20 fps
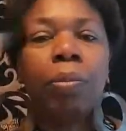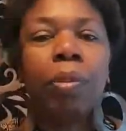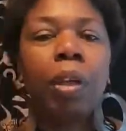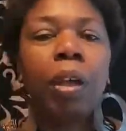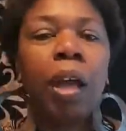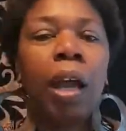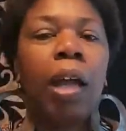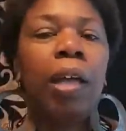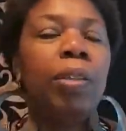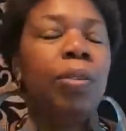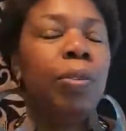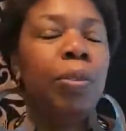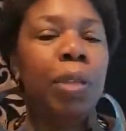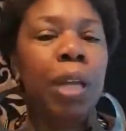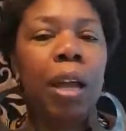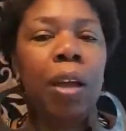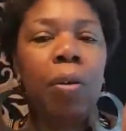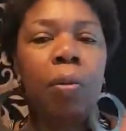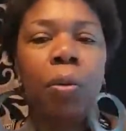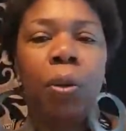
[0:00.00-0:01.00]
I do
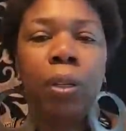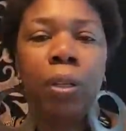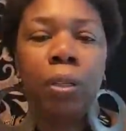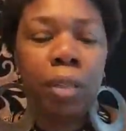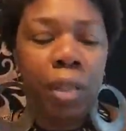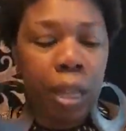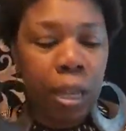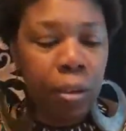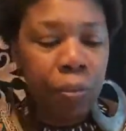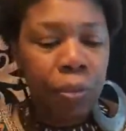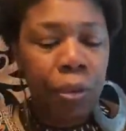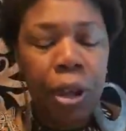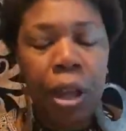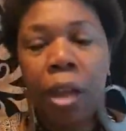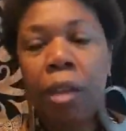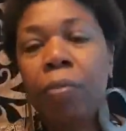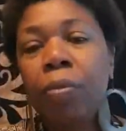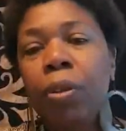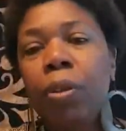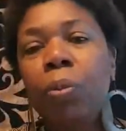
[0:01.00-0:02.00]
not want to take
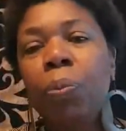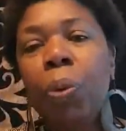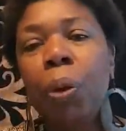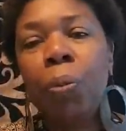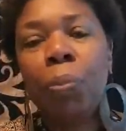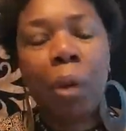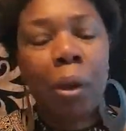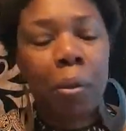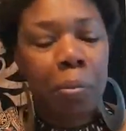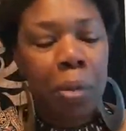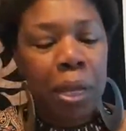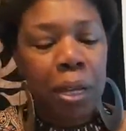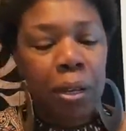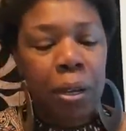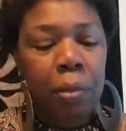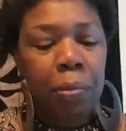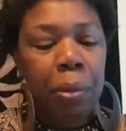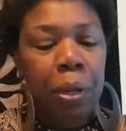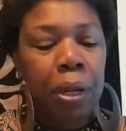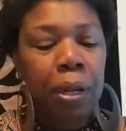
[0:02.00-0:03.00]
forever to put my
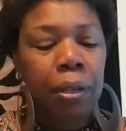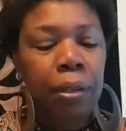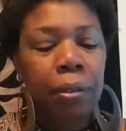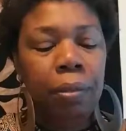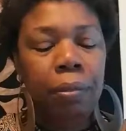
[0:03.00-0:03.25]
makeup on.